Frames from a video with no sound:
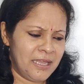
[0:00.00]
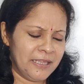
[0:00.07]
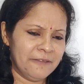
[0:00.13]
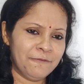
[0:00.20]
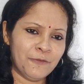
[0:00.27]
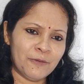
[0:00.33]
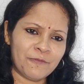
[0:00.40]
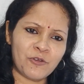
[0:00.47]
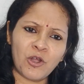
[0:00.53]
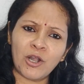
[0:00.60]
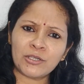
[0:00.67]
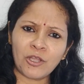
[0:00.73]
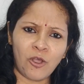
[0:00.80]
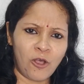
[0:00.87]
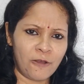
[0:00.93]
If you've
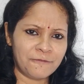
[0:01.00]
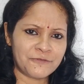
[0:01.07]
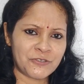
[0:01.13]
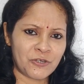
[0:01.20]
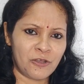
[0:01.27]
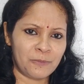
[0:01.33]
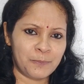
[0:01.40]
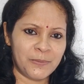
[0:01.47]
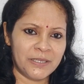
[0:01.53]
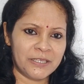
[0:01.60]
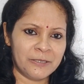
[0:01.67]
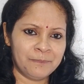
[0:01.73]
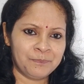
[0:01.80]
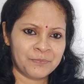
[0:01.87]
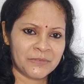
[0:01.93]
gone off
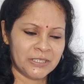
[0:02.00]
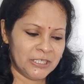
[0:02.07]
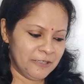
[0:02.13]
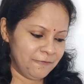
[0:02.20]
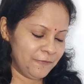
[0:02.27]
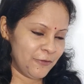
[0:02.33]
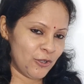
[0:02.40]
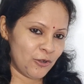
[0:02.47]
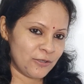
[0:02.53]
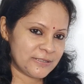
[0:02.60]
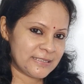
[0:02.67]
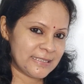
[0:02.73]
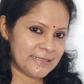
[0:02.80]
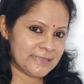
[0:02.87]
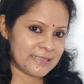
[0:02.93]
topic, if your
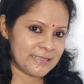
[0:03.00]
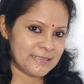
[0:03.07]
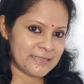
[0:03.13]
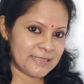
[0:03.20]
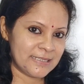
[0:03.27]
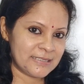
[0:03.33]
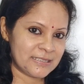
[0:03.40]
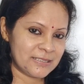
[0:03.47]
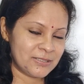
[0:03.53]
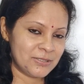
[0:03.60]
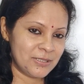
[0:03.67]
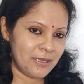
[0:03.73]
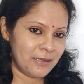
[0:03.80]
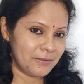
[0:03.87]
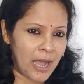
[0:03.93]
sentences
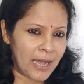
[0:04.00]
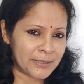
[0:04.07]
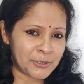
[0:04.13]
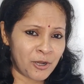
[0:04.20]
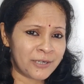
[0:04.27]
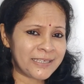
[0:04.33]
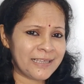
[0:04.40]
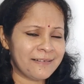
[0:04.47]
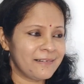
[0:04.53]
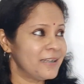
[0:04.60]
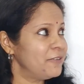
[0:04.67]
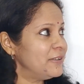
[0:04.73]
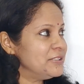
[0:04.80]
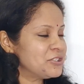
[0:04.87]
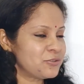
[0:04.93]
are not
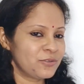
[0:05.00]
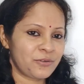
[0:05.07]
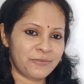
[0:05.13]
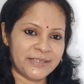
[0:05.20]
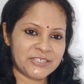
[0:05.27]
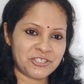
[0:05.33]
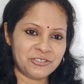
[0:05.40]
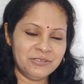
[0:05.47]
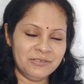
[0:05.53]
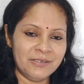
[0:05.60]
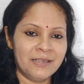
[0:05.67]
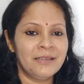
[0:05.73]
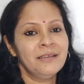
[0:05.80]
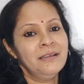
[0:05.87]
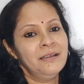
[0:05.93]
relevant to the question,
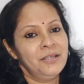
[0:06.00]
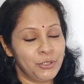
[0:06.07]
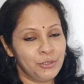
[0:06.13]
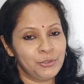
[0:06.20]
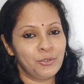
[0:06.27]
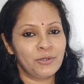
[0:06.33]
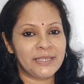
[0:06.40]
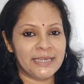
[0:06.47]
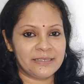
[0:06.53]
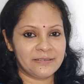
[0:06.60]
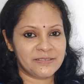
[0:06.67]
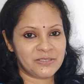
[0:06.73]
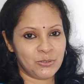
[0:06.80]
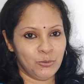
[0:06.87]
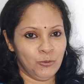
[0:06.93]
you don't get a
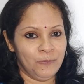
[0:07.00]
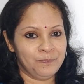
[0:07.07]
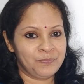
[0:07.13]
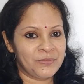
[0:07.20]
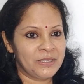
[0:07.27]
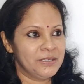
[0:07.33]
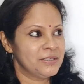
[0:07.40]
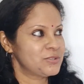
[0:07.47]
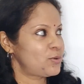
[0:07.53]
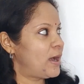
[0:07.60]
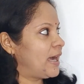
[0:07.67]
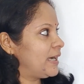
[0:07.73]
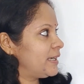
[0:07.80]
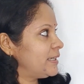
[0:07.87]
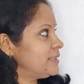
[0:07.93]
score. So
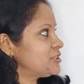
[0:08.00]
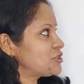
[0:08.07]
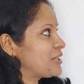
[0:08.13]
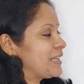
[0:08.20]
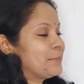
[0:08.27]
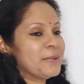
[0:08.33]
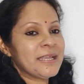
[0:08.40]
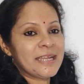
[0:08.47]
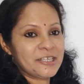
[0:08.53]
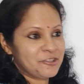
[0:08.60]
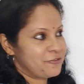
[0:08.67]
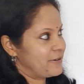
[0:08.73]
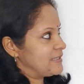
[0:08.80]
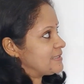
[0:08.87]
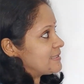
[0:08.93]
I shall be
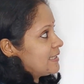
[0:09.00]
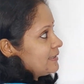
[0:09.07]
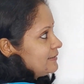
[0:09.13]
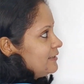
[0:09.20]
addressing